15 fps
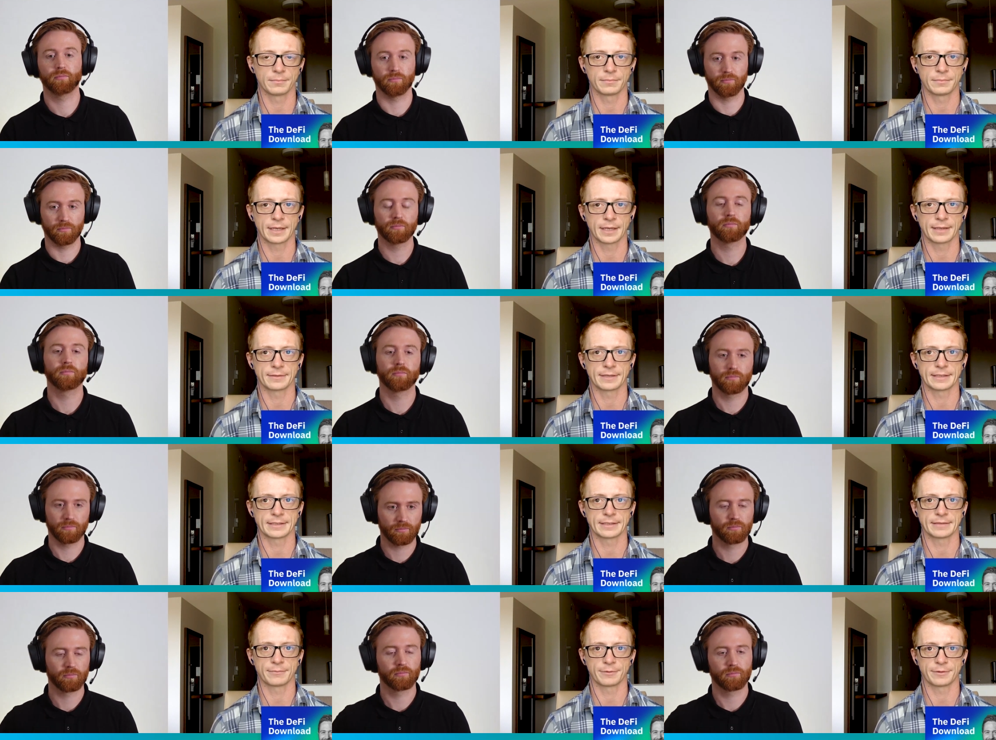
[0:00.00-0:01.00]
Speaker 1: that that
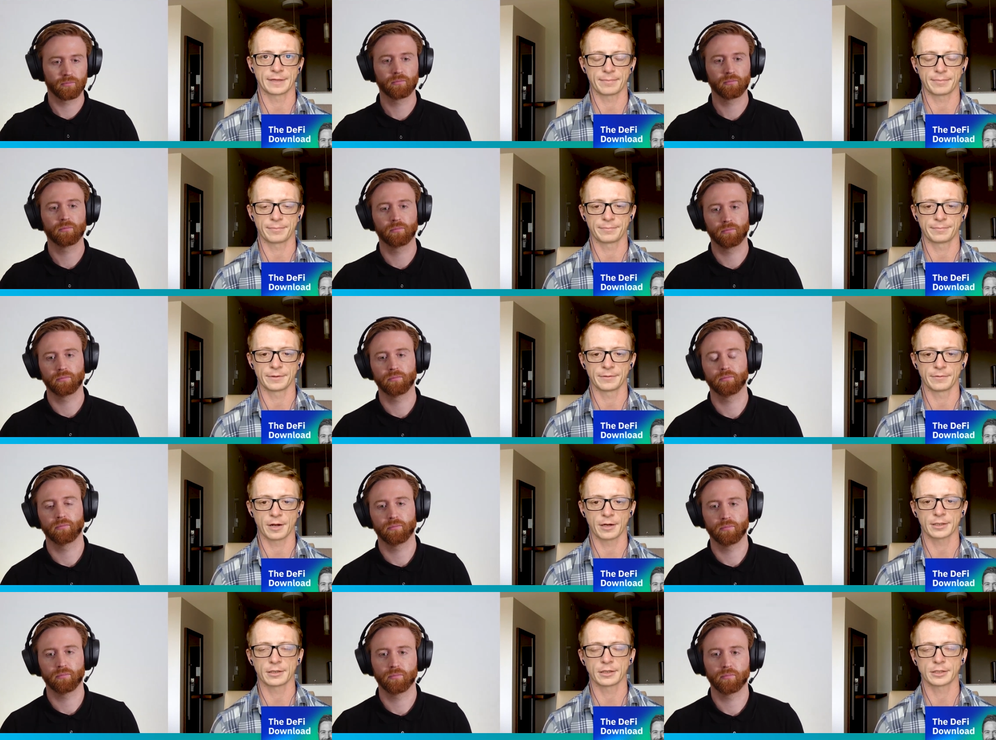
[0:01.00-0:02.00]
did with that the
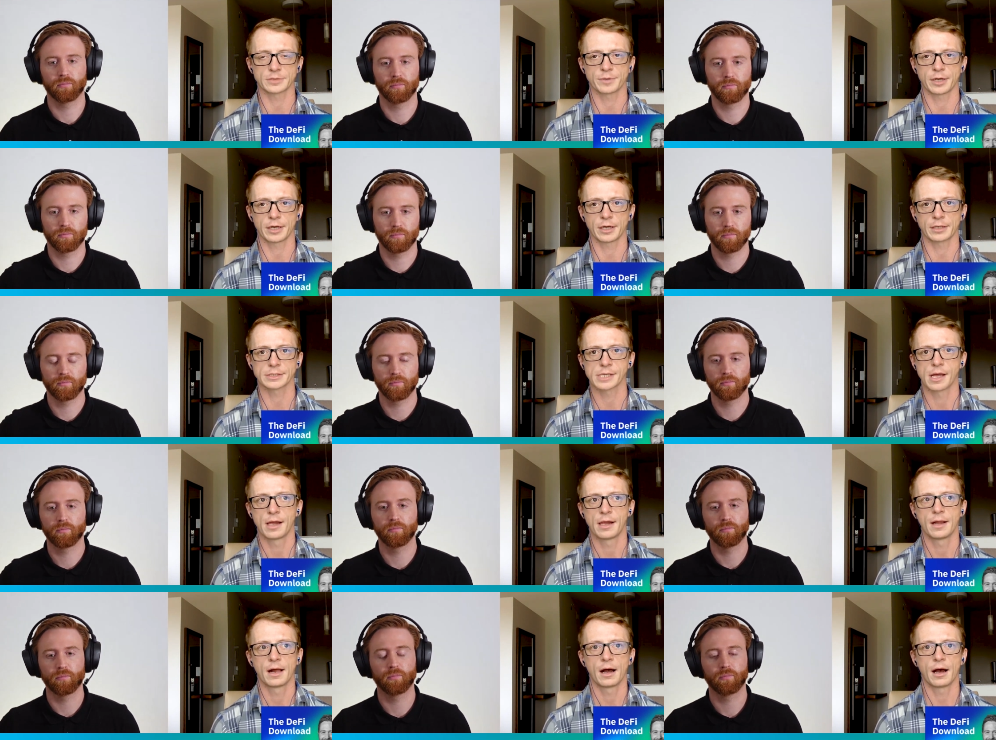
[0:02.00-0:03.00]
rocket launch product.
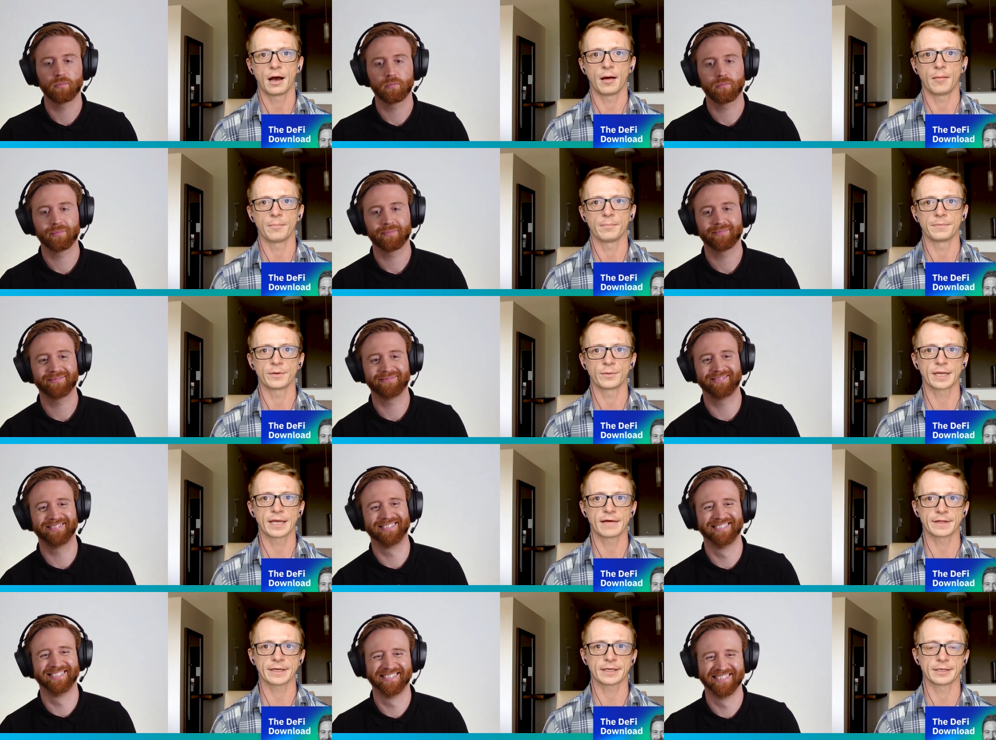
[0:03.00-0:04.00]
Um, then we
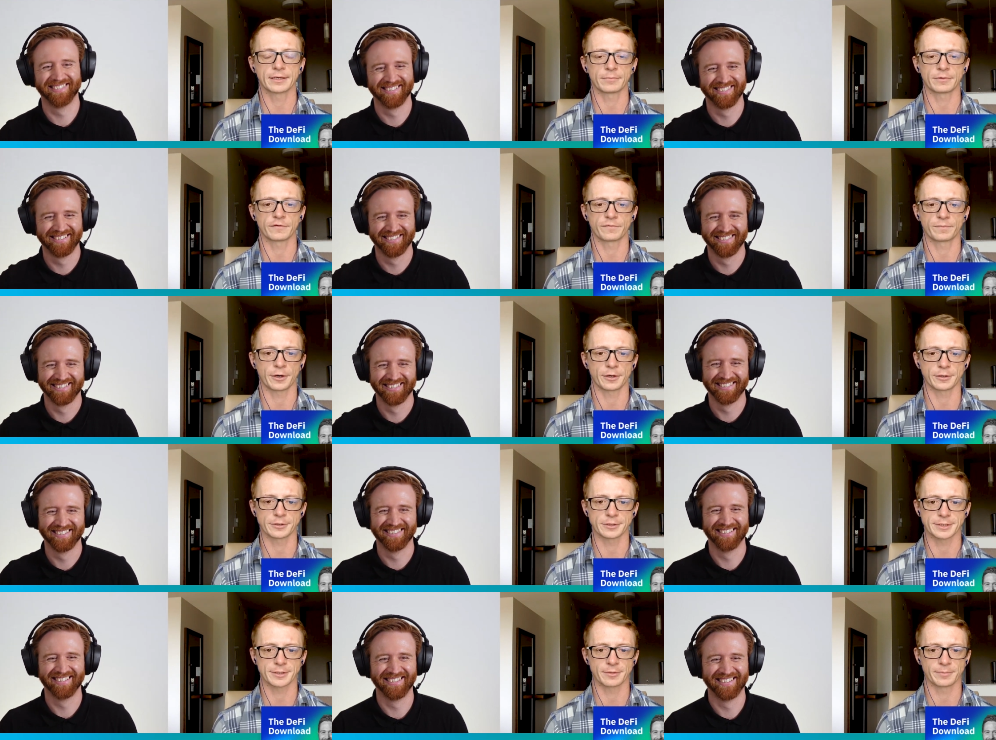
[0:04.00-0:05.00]
have like a number of partners
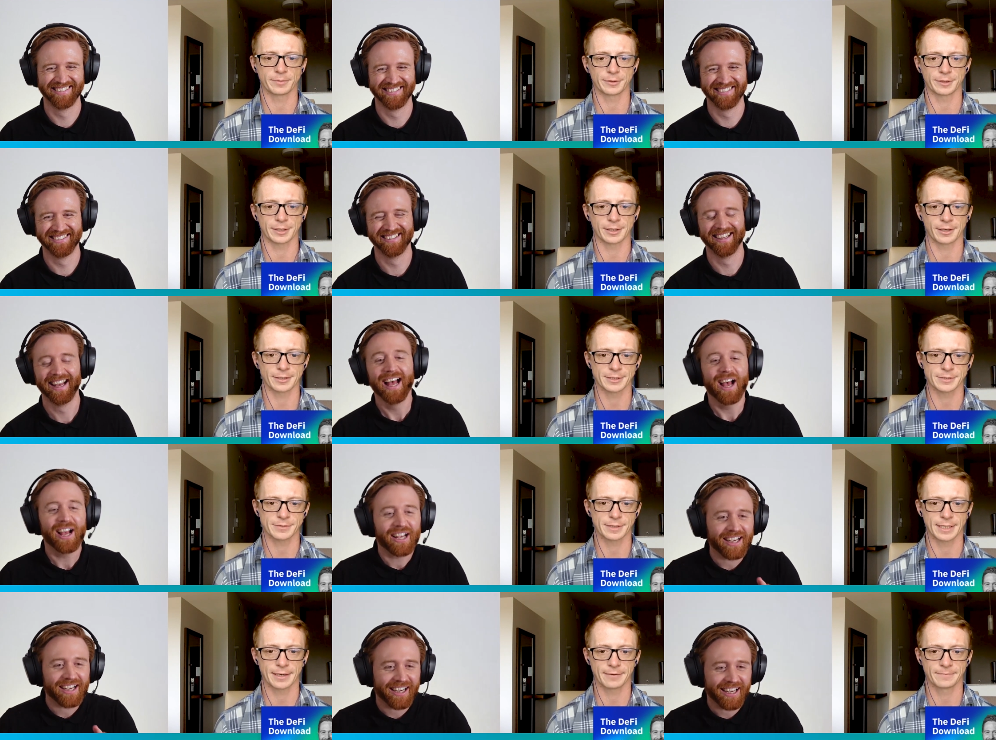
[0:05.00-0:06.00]
that are building on us right
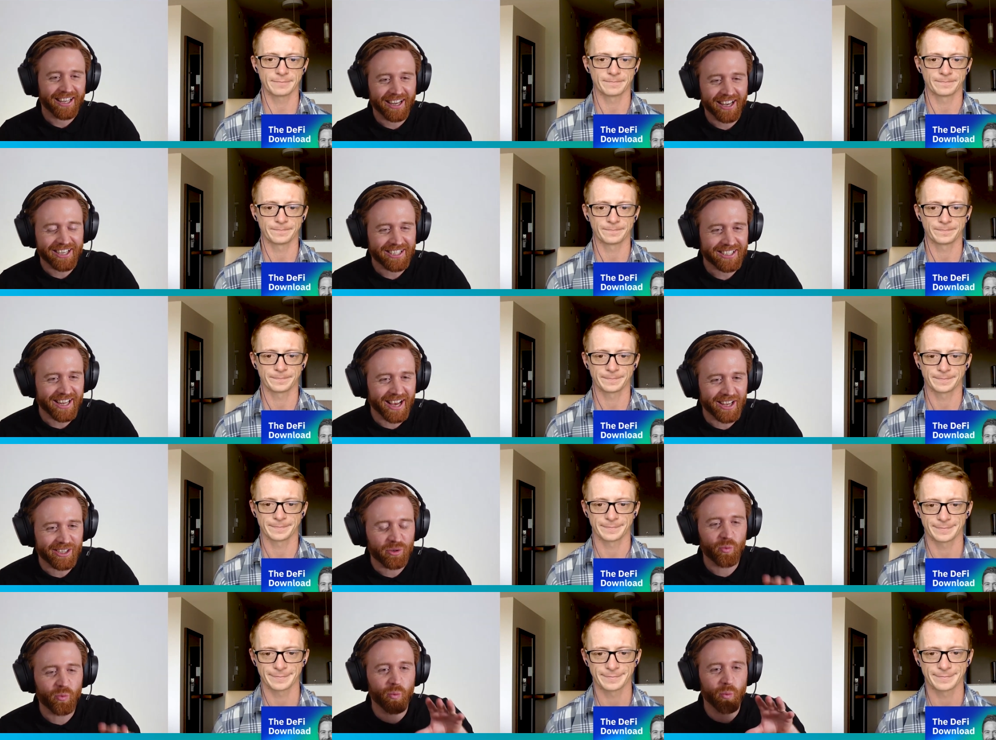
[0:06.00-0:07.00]
now.
Speaker 2: Can I just
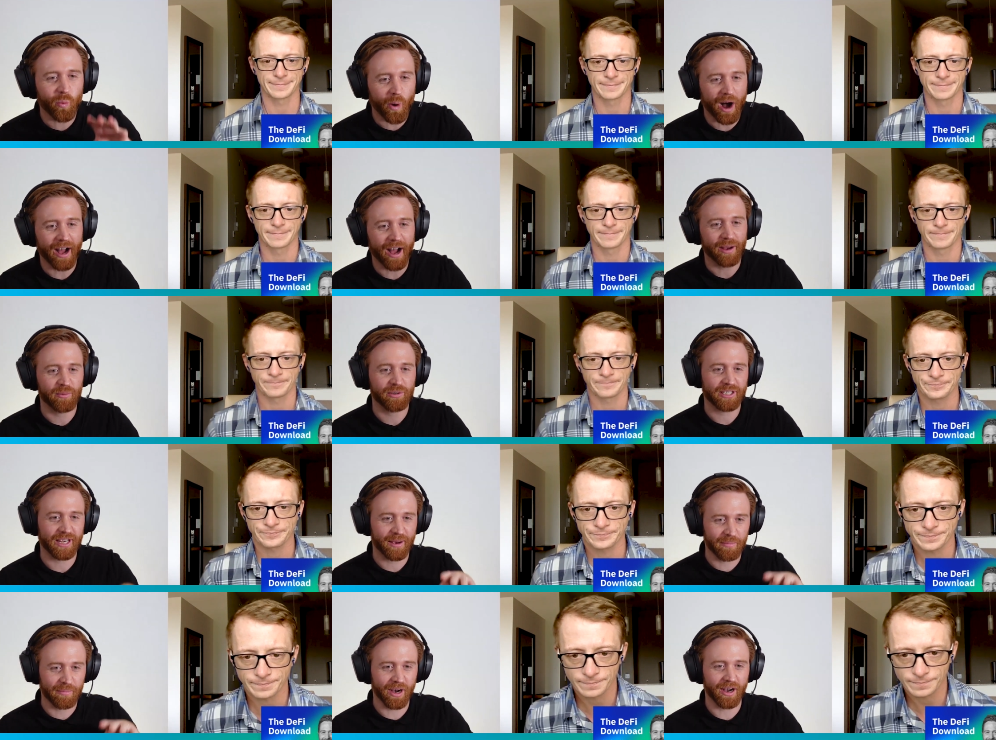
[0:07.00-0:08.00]
ask why? Was
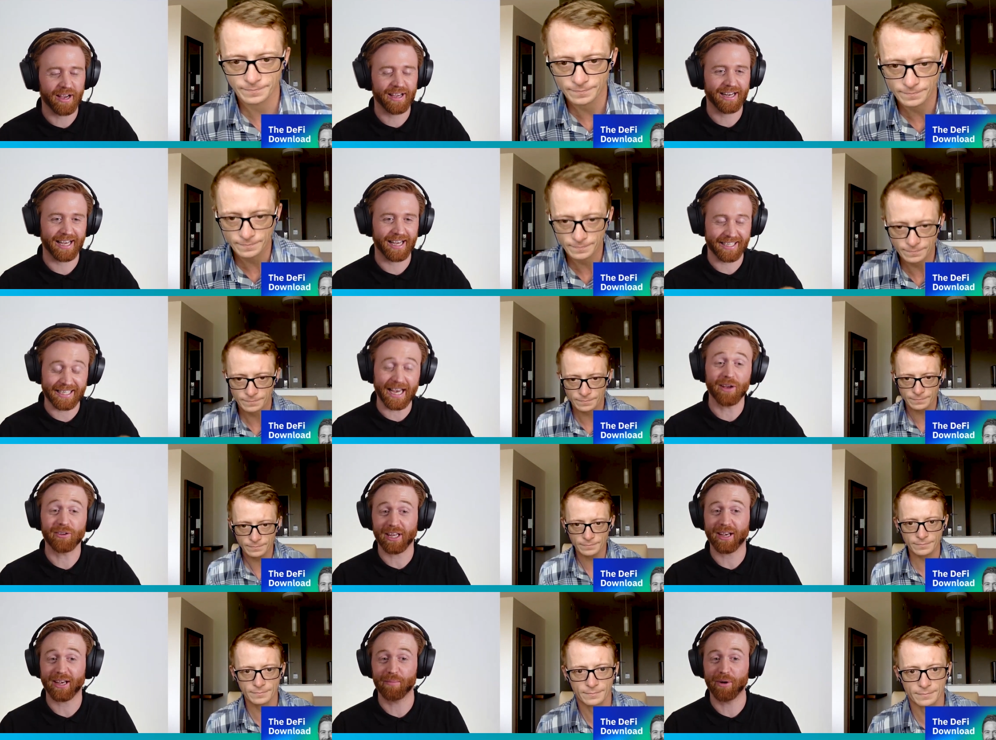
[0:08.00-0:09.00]
it a mar- like
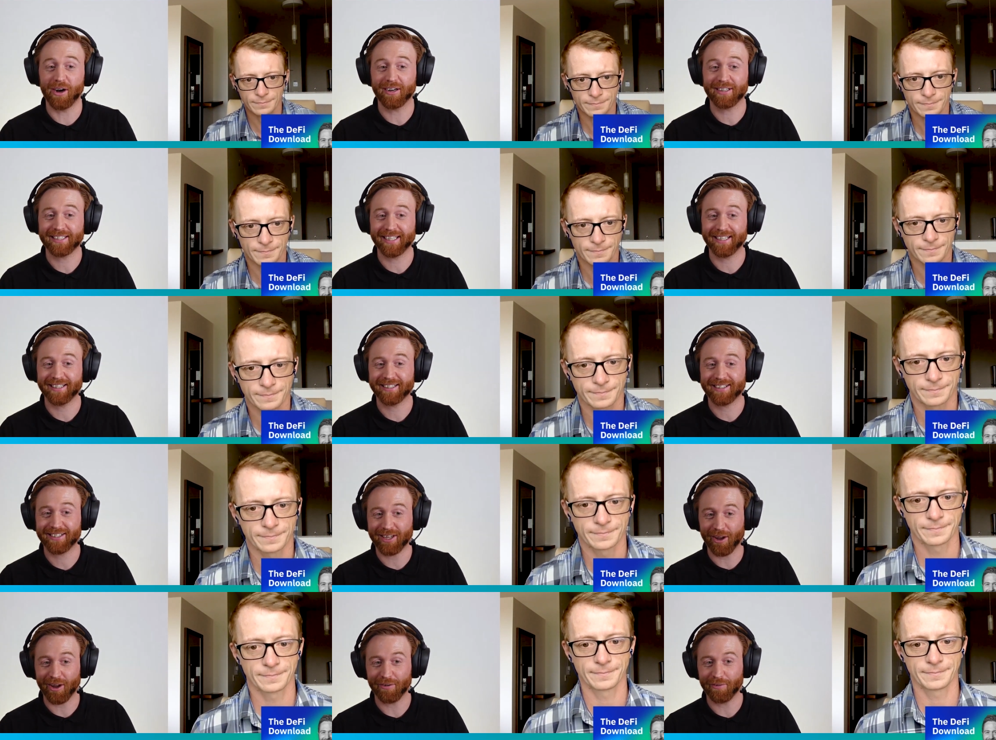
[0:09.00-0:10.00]
sounds like a marketing
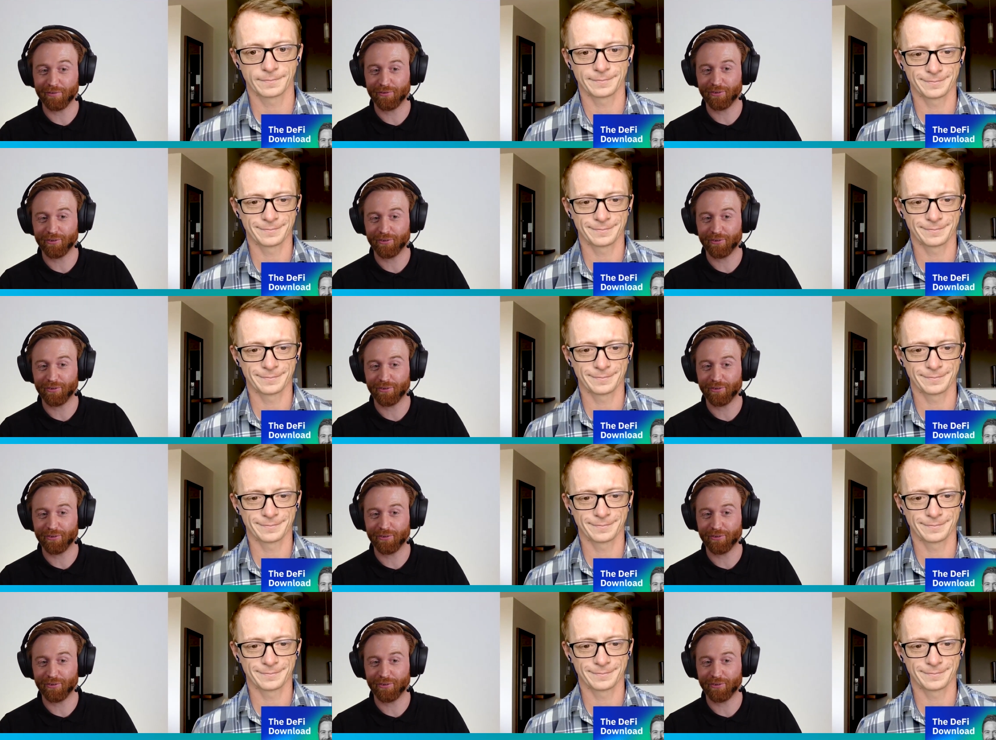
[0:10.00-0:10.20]
stunt